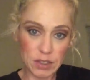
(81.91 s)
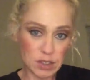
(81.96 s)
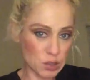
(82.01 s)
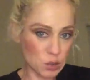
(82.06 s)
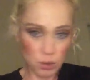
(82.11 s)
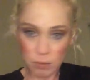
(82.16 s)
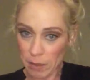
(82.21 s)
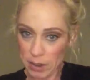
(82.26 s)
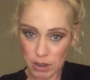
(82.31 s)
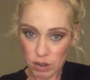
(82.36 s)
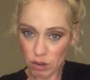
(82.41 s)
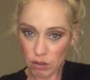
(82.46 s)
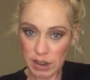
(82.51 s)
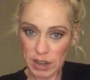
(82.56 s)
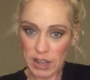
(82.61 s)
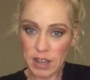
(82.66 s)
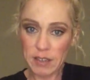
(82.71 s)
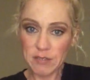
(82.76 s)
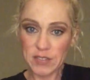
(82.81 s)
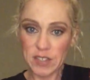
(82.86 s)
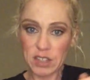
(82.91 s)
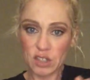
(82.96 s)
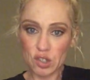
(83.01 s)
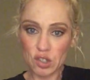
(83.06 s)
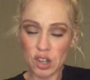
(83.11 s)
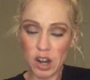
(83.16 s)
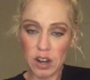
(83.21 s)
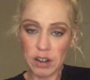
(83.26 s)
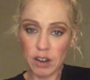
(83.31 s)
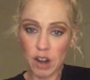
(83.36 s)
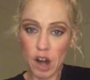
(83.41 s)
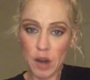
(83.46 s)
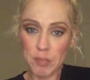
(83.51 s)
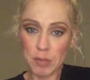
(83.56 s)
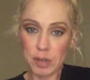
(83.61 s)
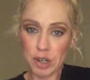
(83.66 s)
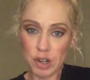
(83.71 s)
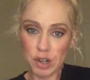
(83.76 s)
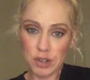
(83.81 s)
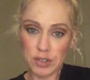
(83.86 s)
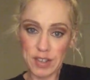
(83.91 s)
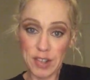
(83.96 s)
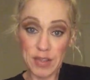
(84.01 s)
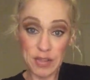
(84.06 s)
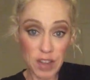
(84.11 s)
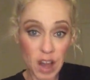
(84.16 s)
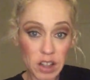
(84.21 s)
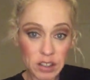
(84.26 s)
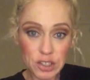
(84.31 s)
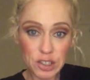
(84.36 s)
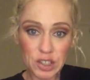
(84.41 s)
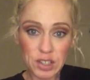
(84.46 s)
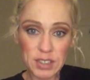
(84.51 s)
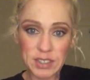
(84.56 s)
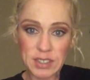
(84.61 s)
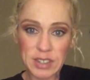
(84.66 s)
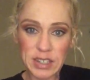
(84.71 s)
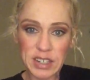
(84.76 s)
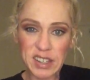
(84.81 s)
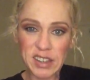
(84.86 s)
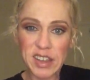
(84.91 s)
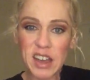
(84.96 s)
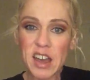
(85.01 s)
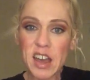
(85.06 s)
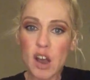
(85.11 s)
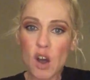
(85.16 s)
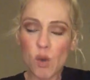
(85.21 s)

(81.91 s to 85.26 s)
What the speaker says: this would make a great gift, is John Carpenter's anthology CD,